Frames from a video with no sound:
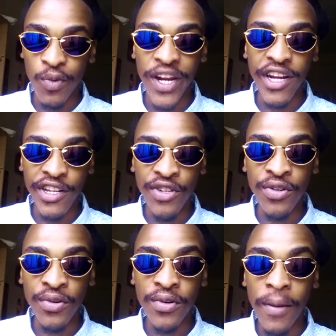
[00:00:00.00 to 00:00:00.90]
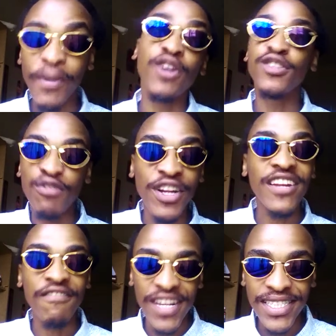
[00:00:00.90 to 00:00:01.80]
Where because you already
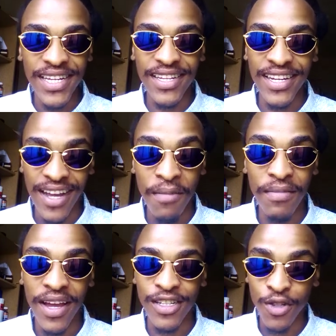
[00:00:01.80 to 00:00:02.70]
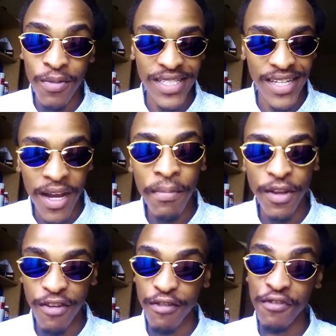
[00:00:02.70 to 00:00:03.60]
invested in so much in a
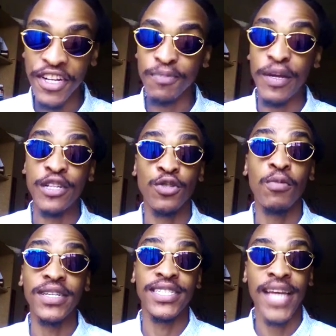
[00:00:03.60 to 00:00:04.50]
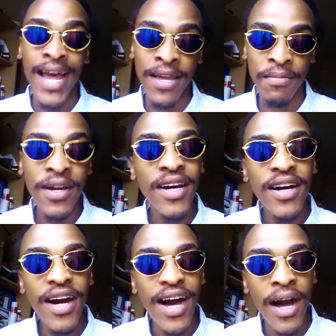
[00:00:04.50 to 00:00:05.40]
company, you've already spent so much time
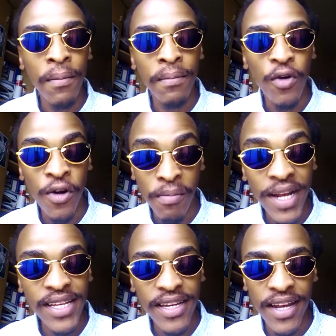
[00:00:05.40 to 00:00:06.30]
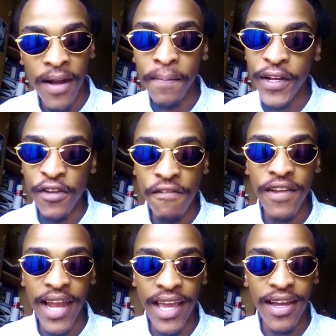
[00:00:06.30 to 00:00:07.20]
or money in a company, you
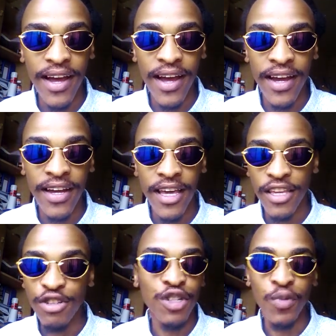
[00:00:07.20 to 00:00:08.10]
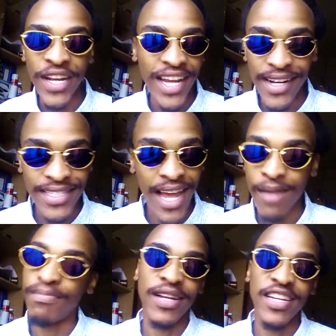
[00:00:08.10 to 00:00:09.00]
feel like you should win
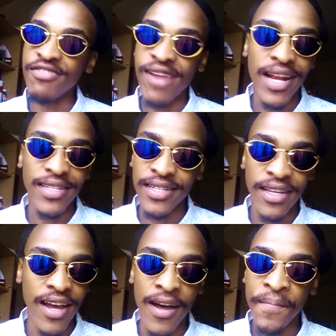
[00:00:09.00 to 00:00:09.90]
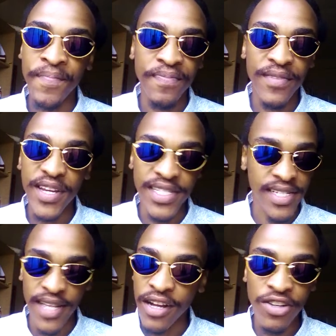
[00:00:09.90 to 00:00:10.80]
anytime, but in reality, it's a
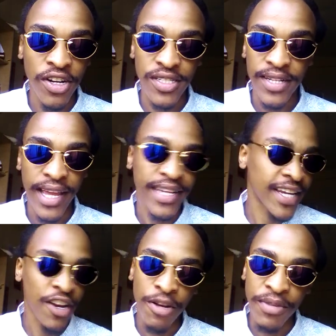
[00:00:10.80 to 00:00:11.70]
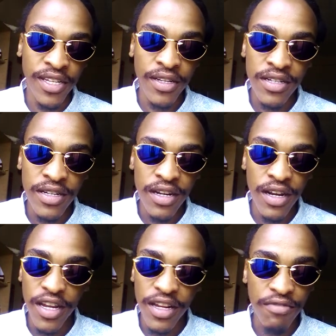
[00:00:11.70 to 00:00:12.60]
sunk cost. Like, it cannot be
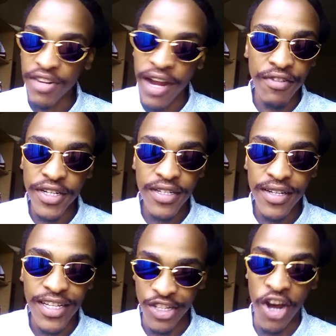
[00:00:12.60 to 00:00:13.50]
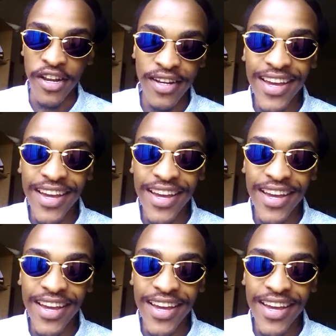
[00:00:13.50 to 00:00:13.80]
recovered. It's gone.